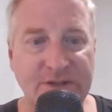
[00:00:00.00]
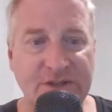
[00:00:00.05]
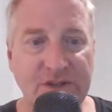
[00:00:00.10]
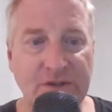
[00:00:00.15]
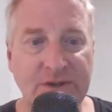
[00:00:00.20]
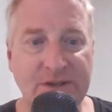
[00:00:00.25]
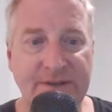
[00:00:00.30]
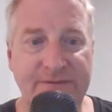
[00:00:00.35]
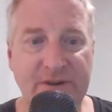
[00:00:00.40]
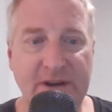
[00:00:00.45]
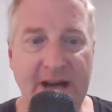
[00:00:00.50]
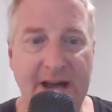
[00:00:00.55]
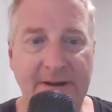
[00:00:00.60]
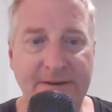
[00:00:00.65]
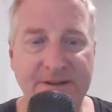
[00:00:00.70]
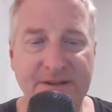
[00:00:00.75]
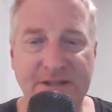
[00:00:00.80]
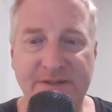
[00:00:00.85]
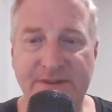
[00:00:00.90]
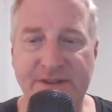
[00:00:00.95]
Two different
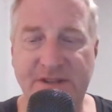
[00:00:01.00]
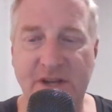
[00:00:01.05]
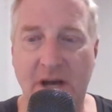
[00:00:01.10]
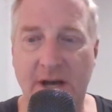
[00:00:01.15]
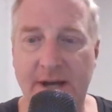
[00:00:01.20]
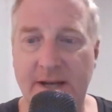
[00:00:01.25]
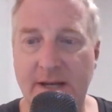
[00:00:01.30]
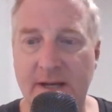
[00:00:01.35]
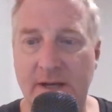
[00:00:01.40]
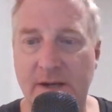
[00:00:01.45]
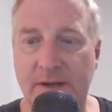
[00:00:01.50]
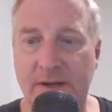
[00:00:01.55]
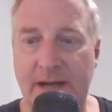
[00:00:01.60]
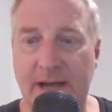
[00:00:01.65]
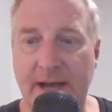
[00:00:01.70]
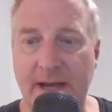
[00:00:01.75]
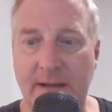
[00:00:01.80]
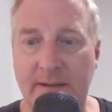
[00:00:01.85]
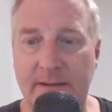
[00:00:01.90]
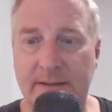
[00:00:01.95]
addresses, Vasana.
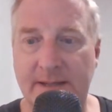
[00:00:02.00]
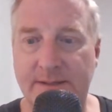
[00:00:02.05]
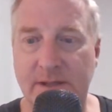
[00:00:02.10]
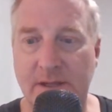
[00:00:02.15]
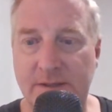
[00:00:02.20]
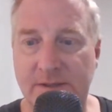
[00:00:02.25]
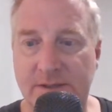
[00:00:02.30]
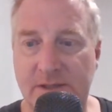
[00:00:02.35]
Okay, that's all.